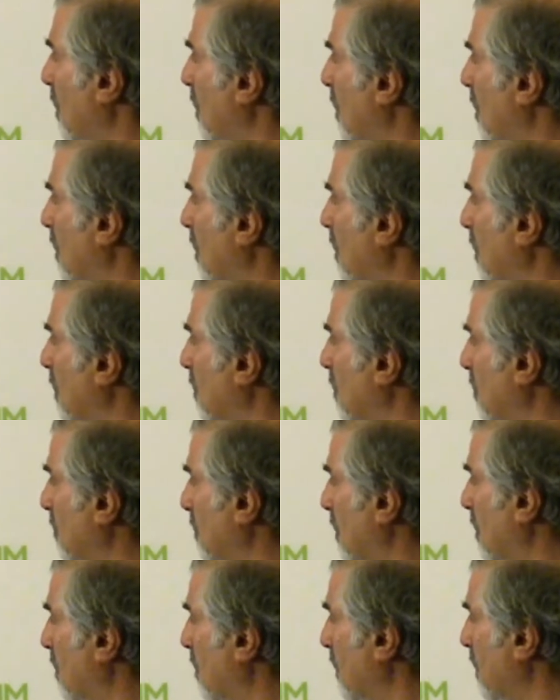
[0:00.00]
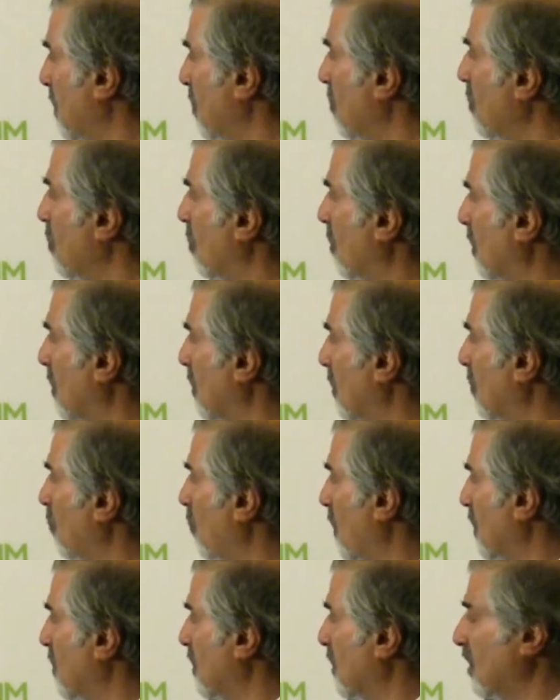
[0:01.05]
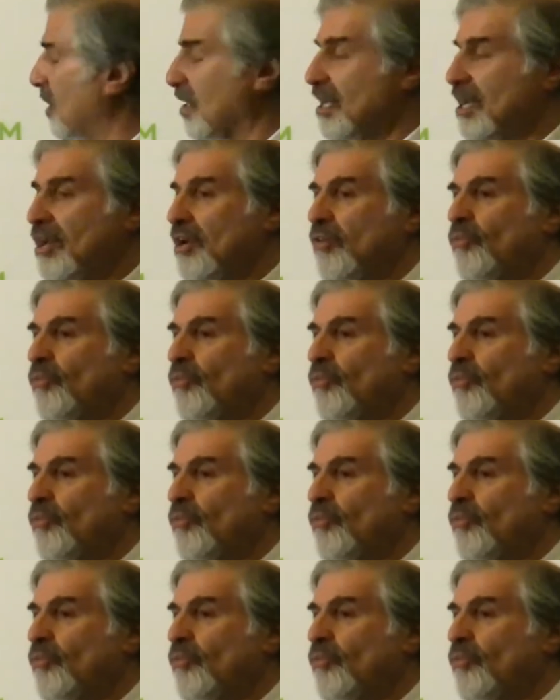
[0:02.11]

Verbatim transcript: that are in New York or in Washington.